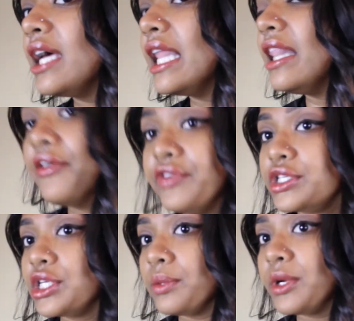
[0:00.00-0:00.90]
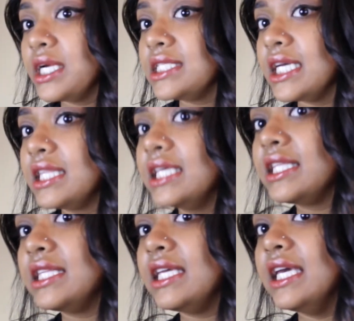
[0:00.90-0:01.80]
I love fishtail braids. I think
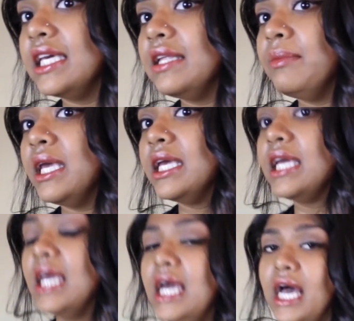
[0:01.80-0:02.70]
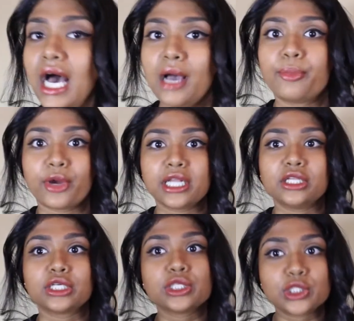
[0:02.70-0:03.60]
that they can make a braid
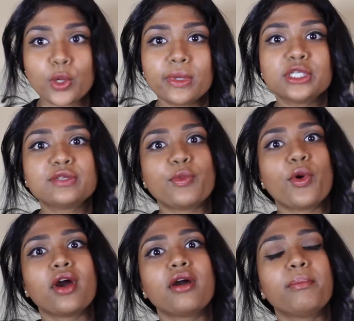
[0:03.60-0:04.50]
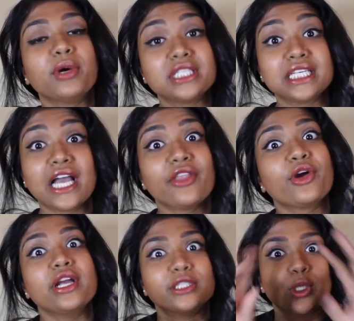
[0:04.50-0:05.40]
looks so much more put
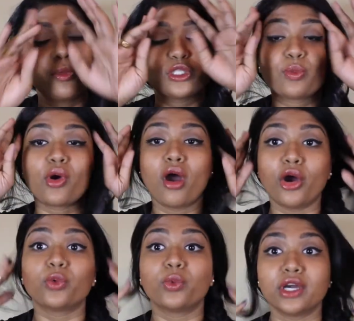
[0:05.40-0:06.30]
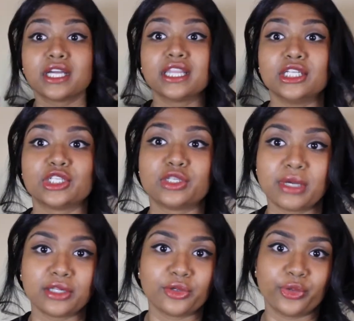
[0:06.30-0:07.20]
together and so much more hard work than just a
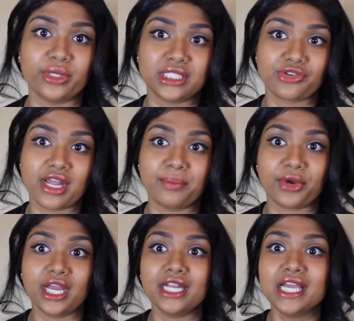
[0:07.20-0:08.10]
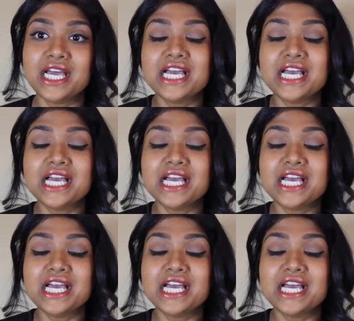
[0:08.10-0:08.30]
regular 3-strand braid.